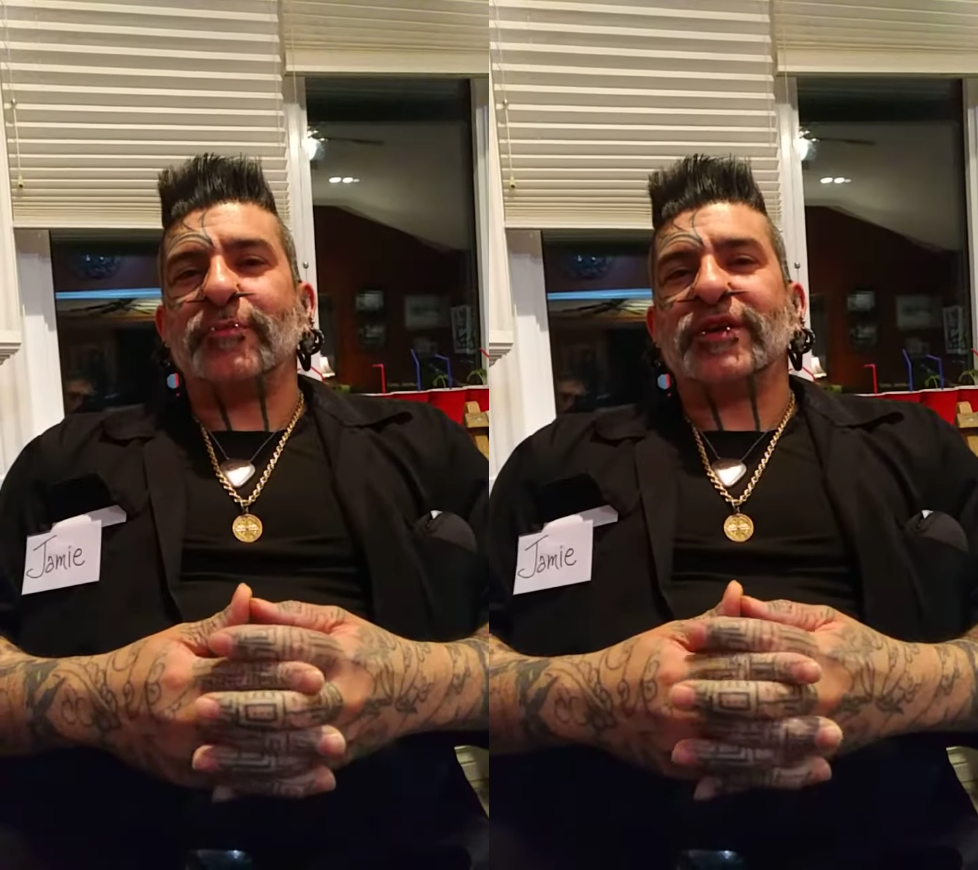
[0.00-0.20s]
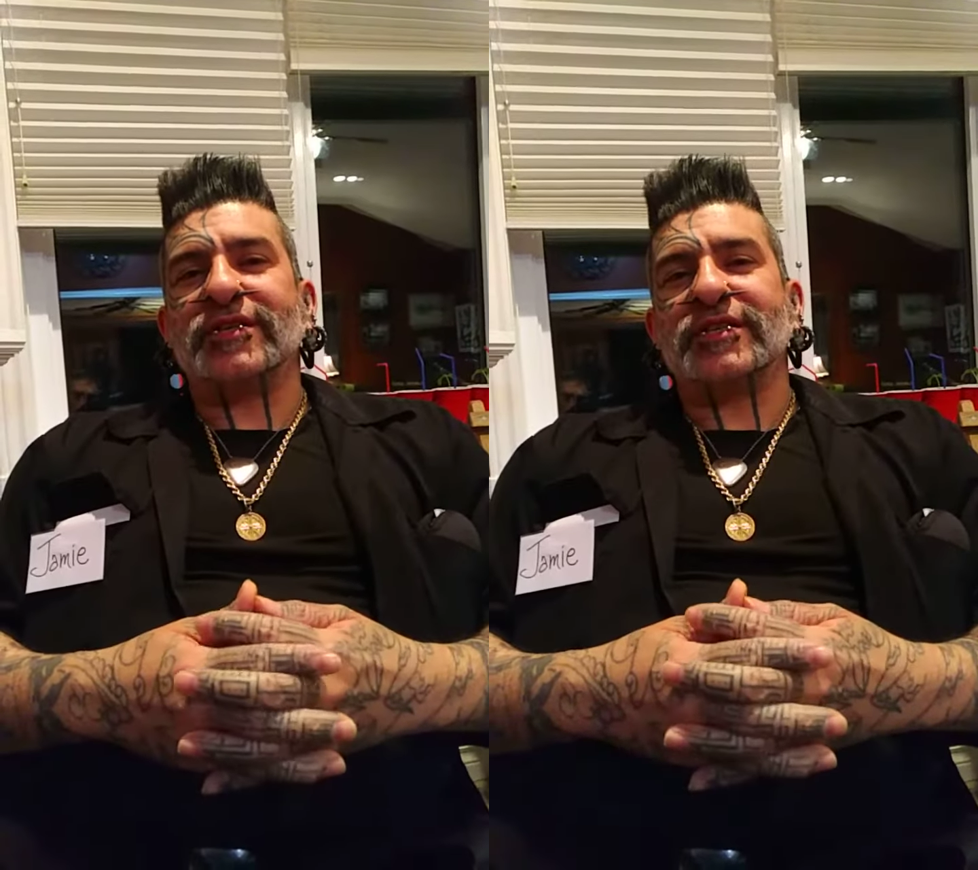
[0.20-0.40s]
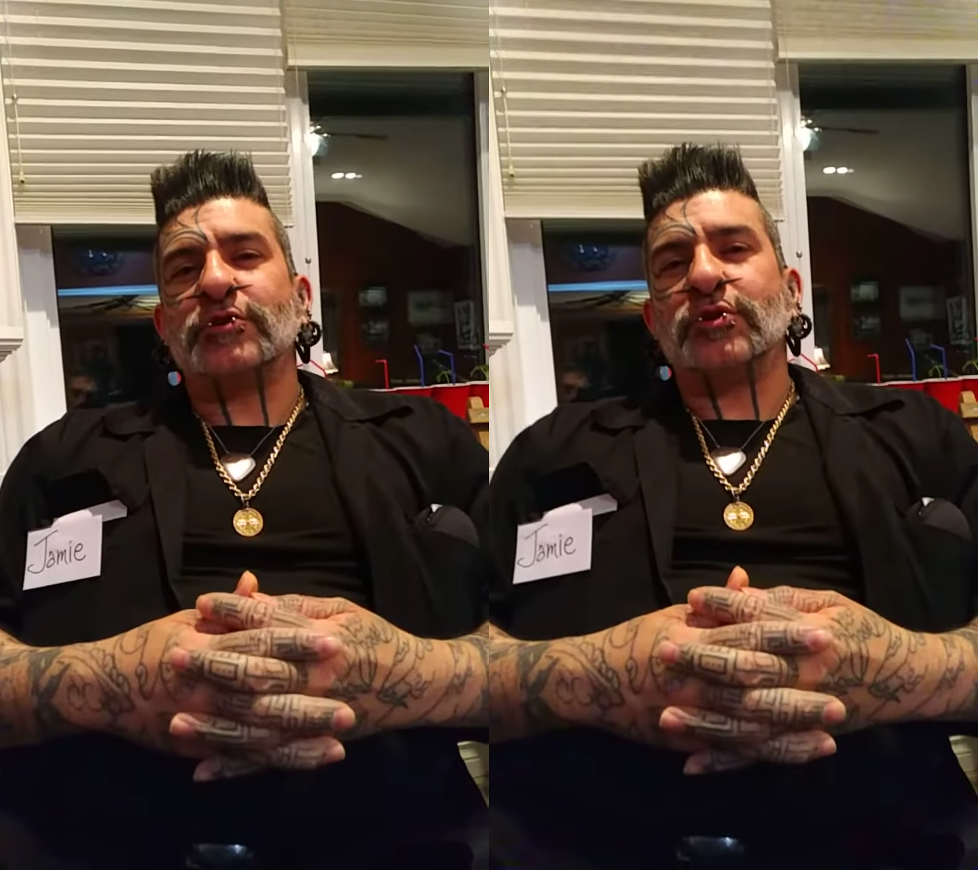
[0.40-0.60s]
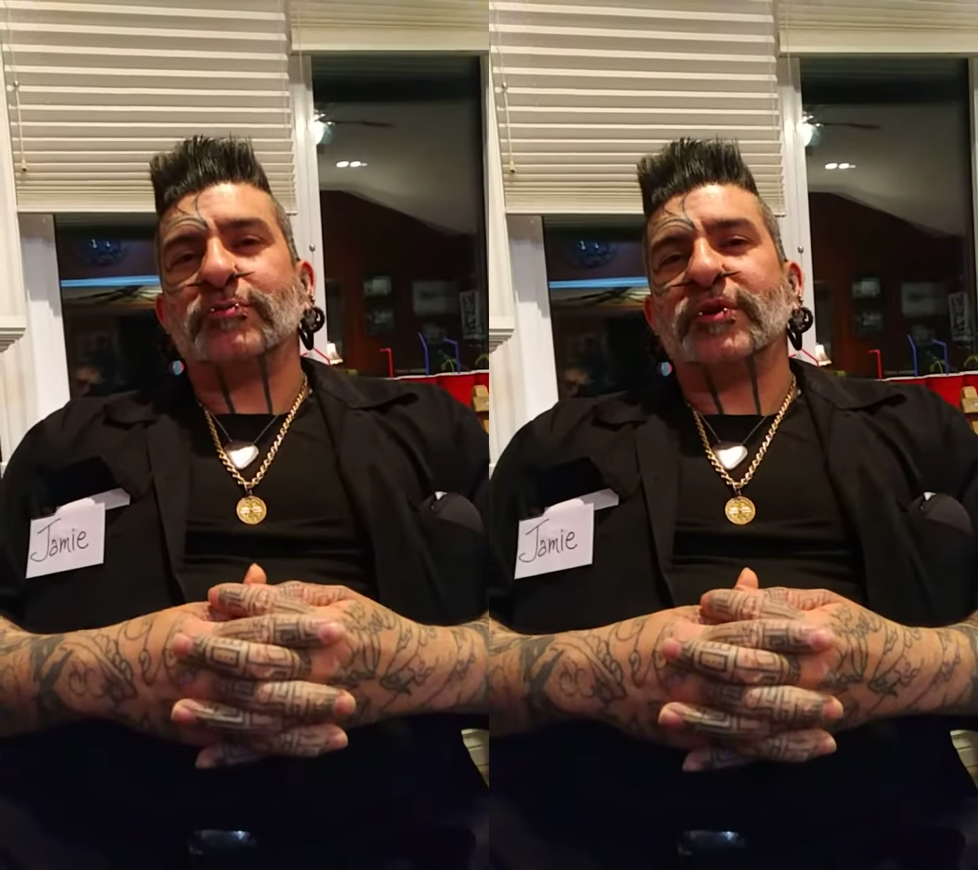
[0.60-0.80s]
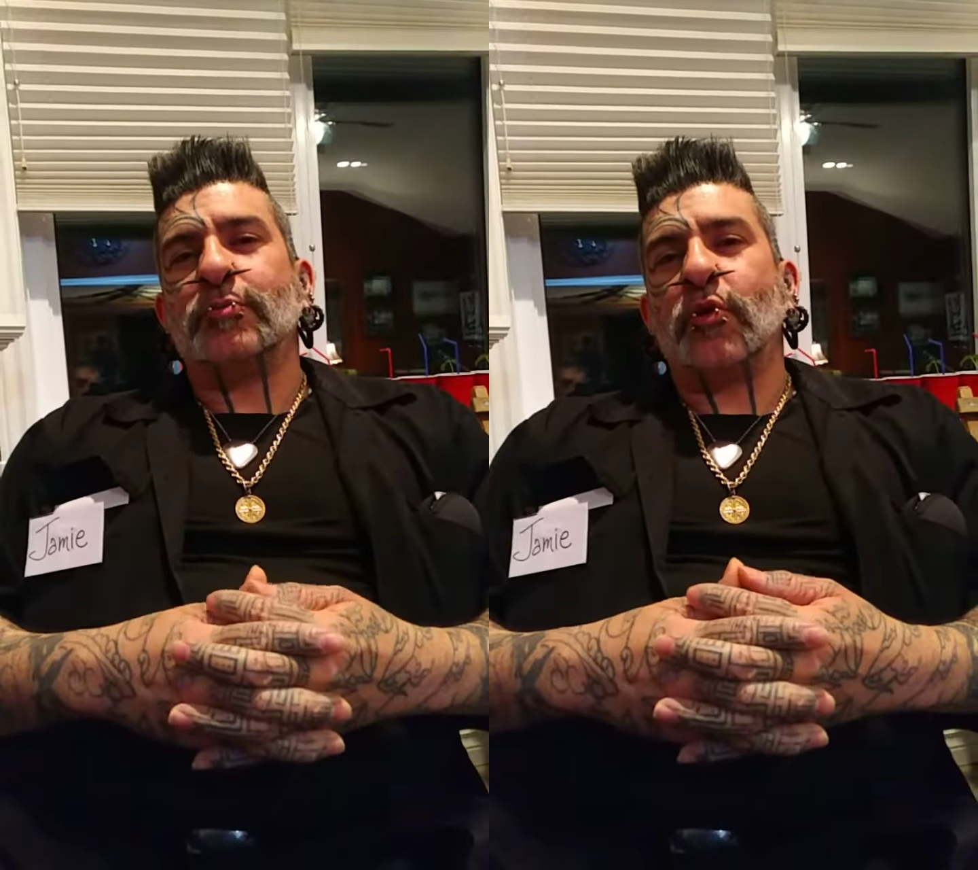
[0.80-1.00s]
because they treat
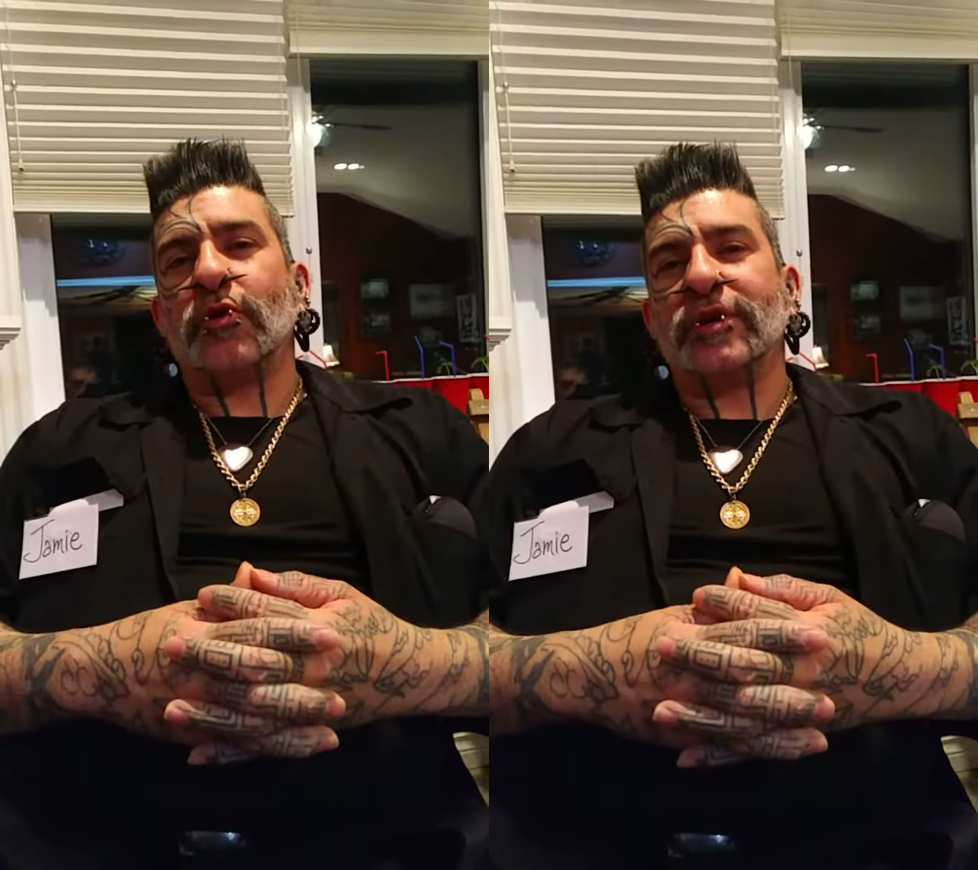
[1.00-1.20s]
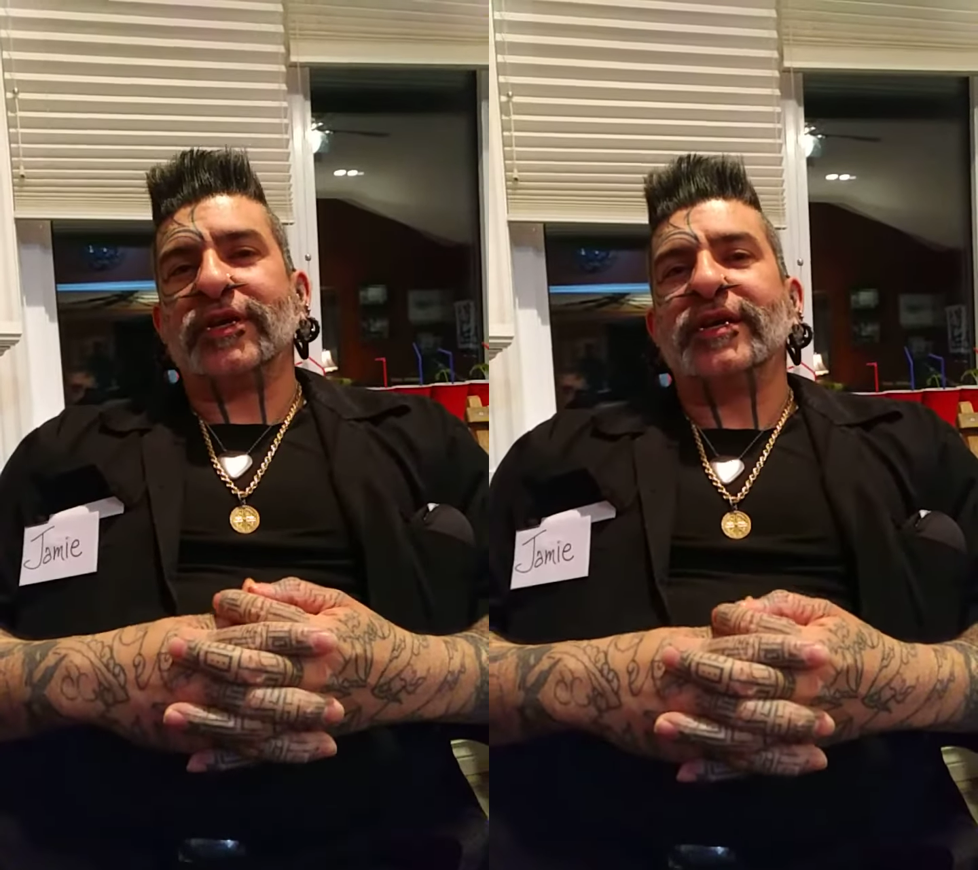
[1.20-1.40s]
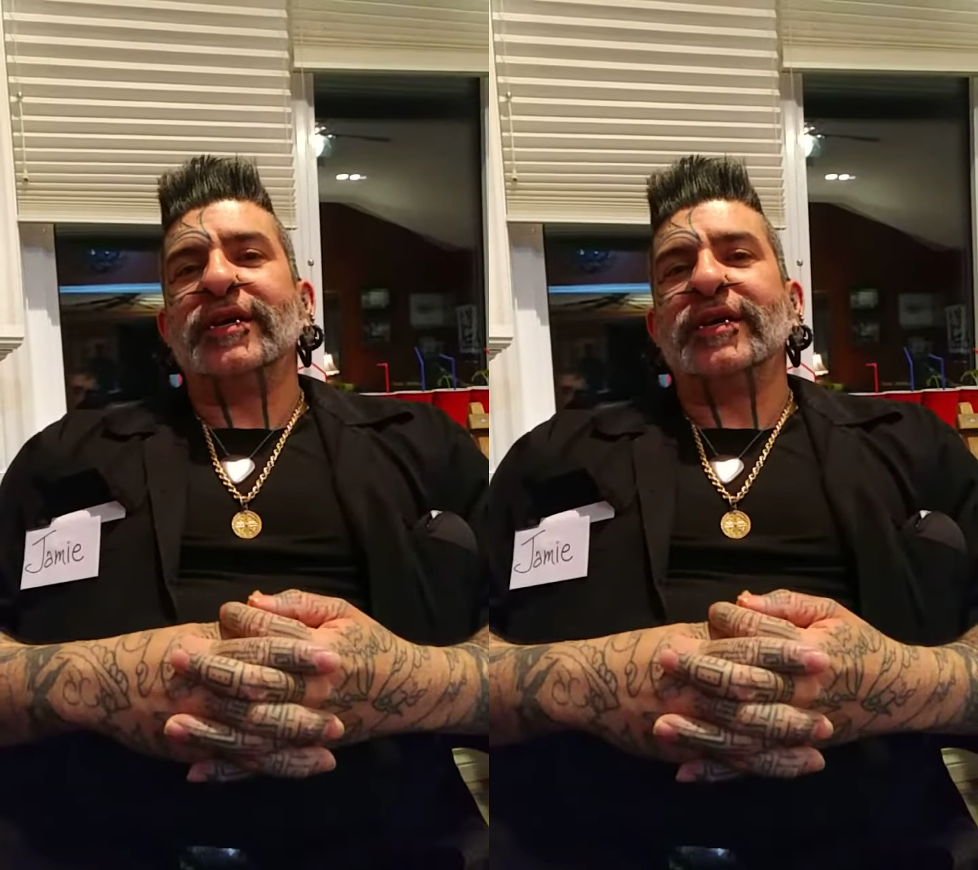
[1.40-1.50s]
me poorly.